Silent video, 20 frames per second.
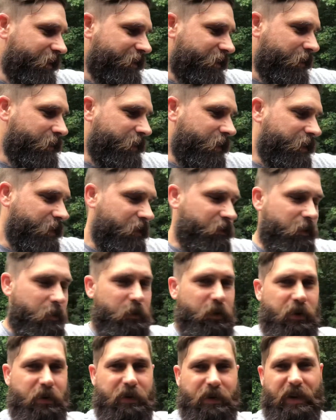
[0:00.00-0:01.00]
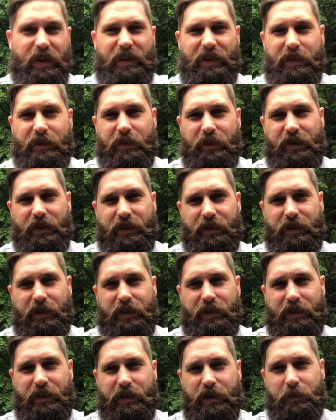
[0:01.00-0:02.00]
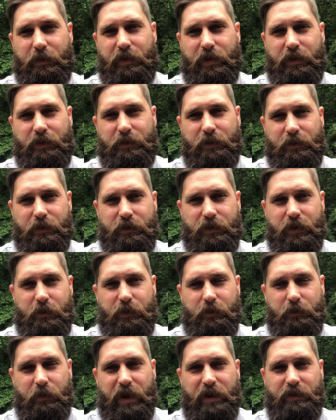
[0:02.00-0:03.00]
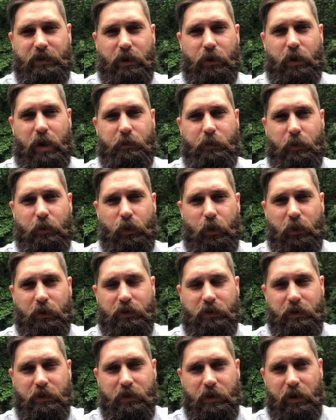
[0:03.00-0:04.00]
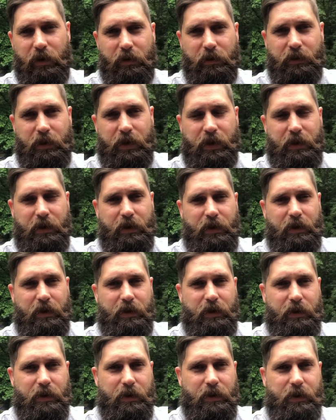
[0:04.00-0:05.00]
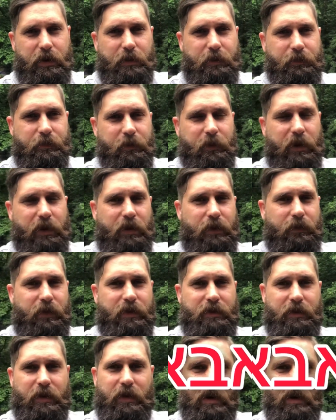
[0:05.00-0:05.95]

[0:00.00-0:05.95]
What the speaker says: stuff like that. So I'm learning a little bit of some basic grammar points in there. Like if I say